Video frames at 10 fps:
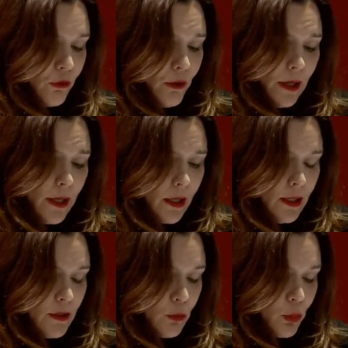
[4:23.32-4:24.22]

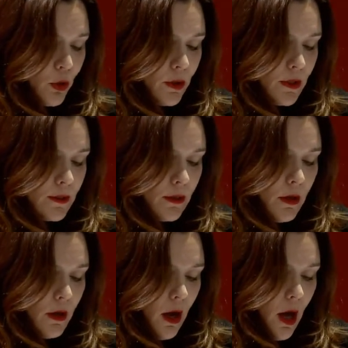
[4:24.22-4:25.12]
Finally, the projects
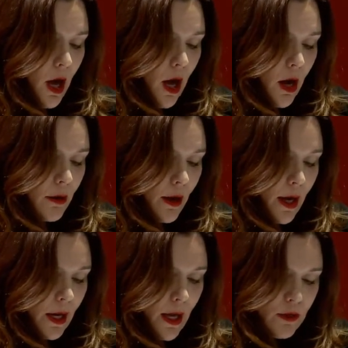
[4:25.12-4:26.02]
are
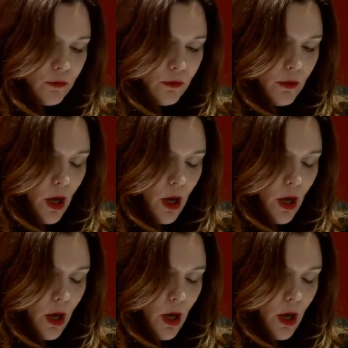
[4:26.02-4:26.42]
alive,